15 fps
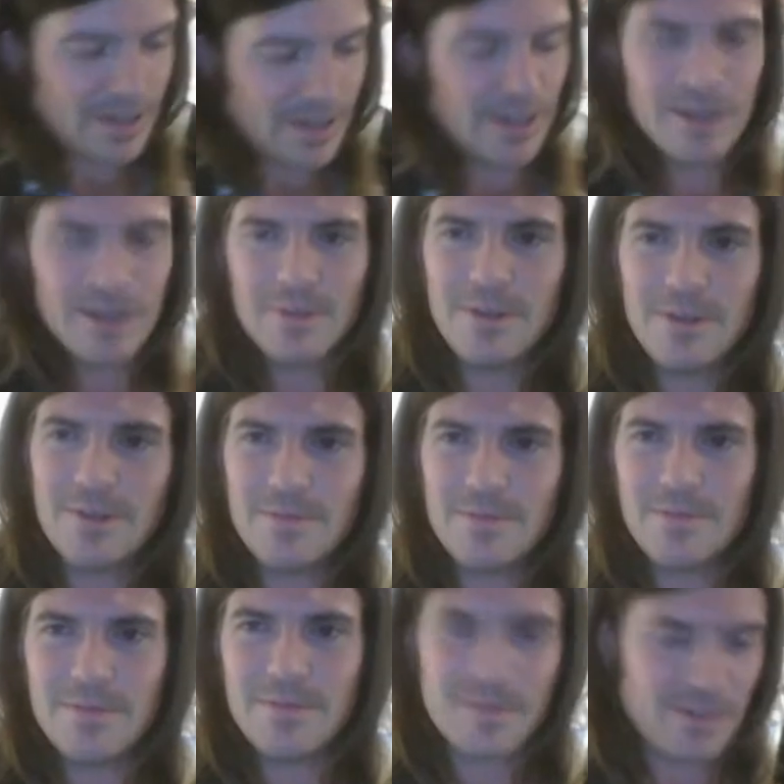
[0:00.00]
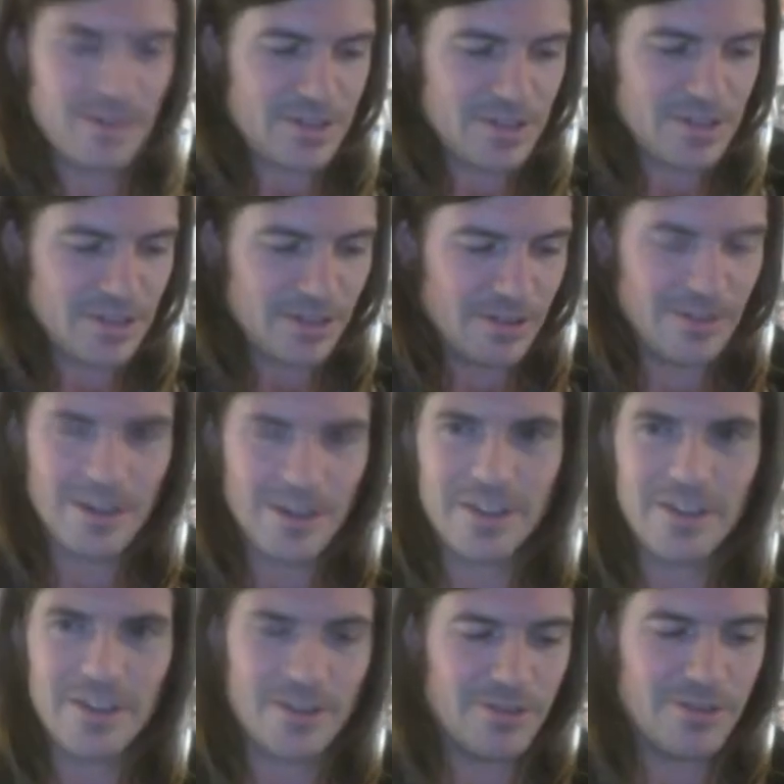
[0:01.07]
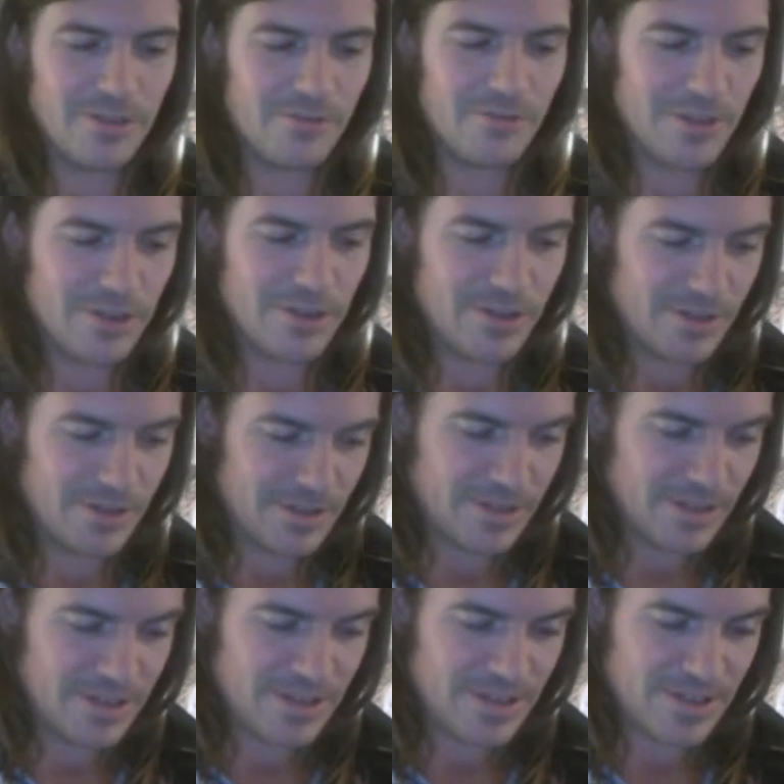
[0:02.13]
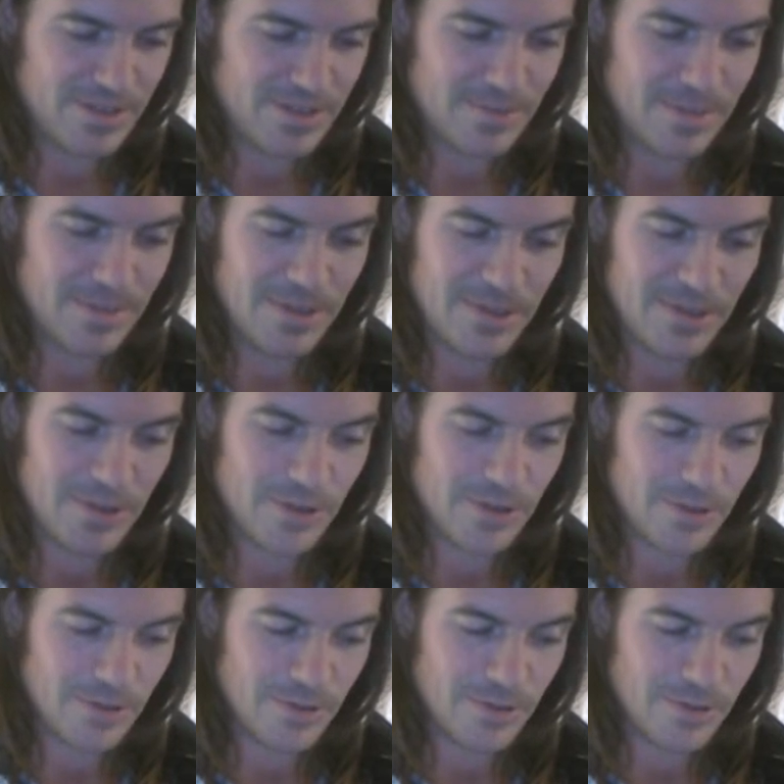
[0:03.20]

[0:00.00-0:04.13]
but I still like the card regardless. He's cool.